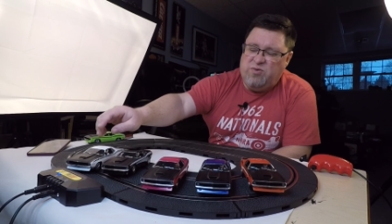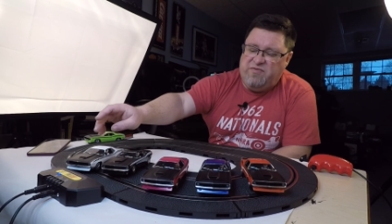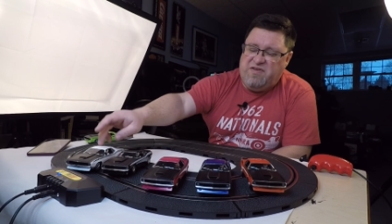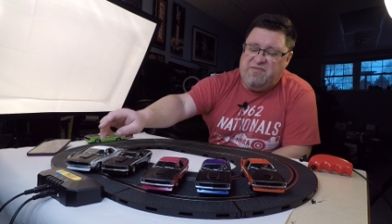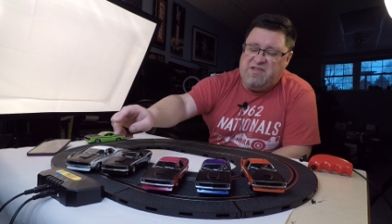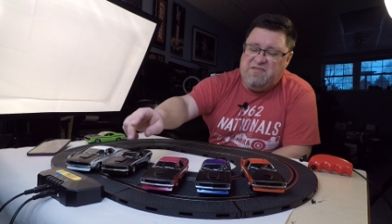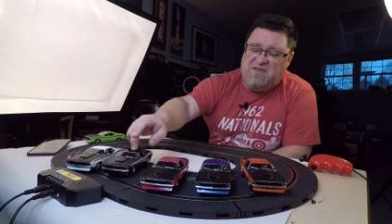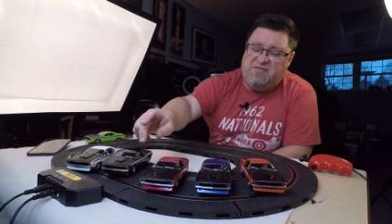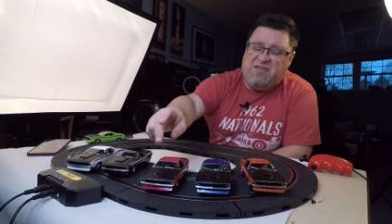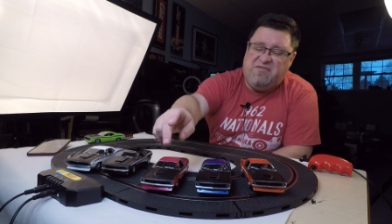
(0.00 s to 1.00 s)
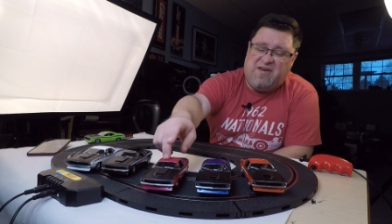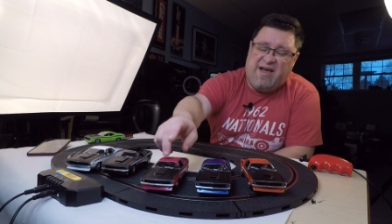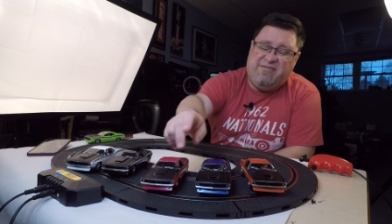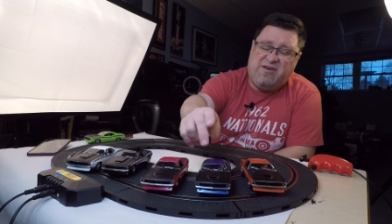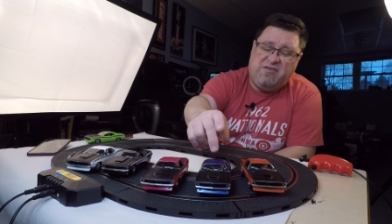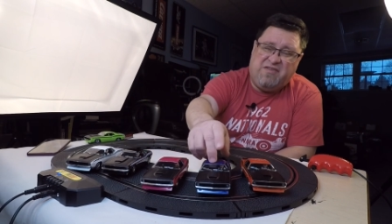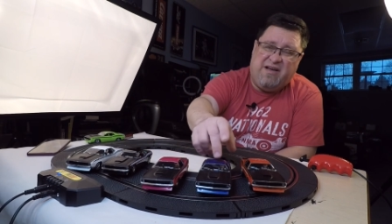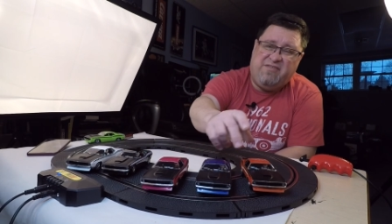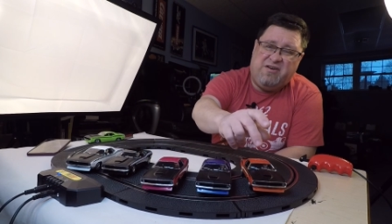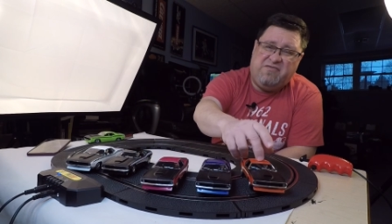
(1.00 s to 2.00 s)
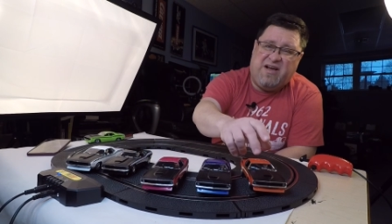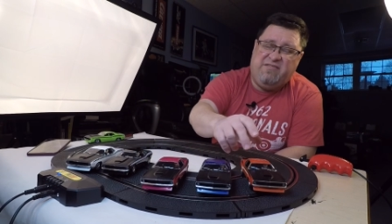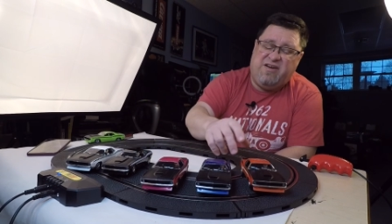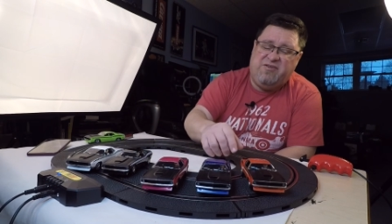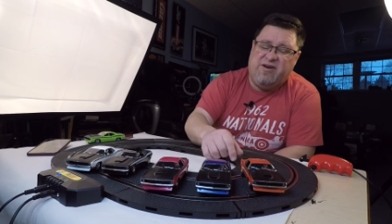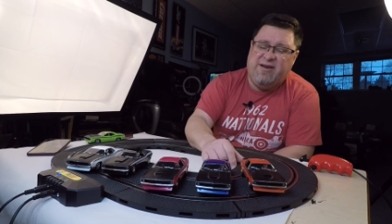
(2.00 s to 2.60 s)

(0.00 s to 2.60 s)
50, 50, 500, 500, 500.